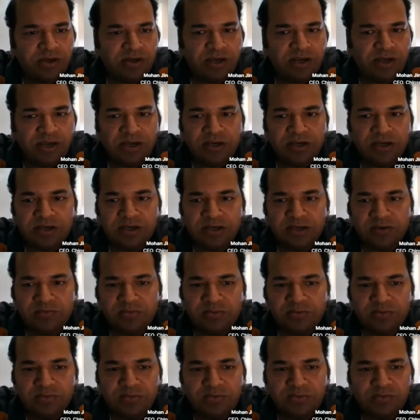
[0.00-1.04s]
And
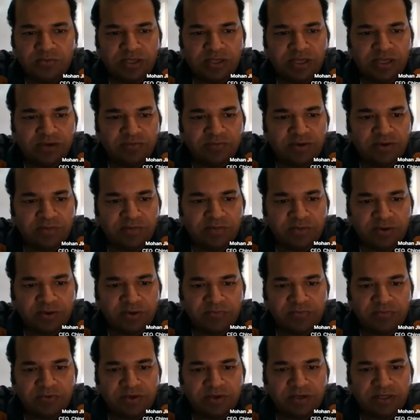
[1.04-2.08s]
of course, we have a couple
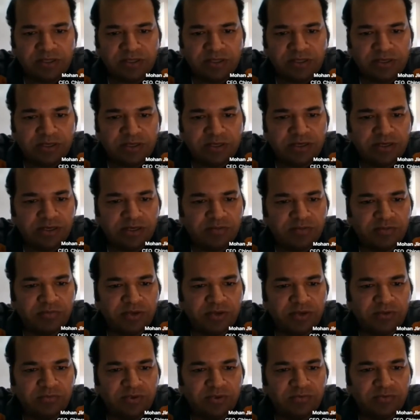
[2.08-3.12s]
of other
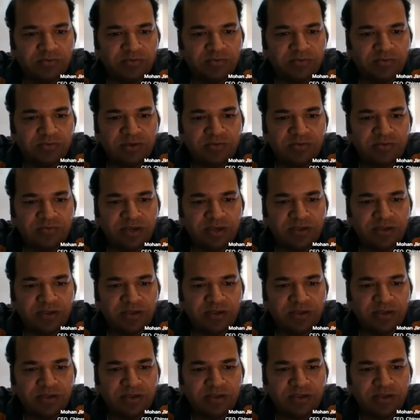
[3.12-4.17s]
companies. We are working on 5
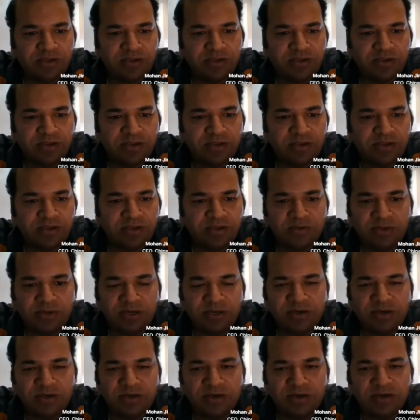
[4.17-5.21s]
nanometer, 7
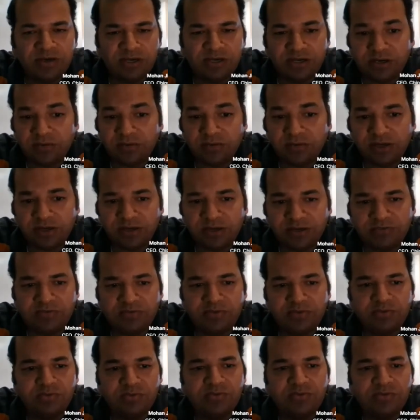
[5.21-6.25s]
nanometer, 10 nanometer
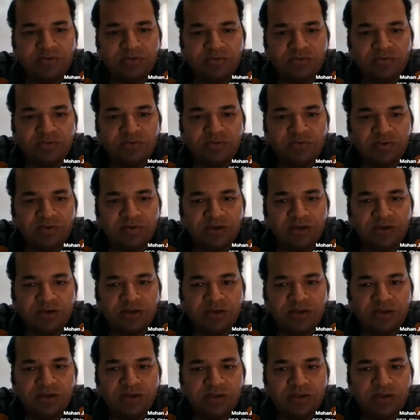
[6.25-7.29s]
executions with
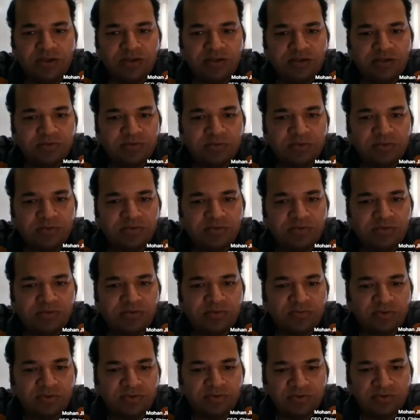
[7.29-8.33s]
different customers
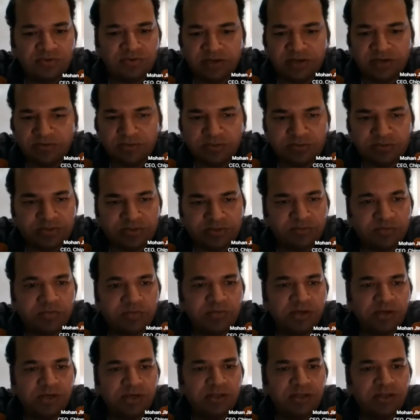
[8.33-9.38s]
of ours. That is about
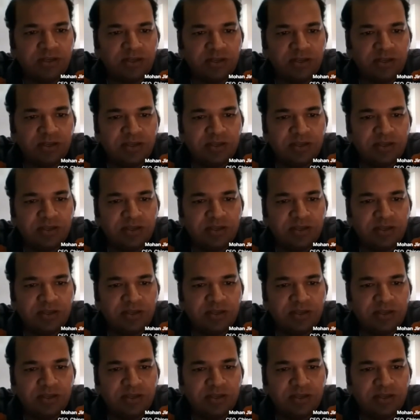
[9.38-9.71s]
Chipspirit.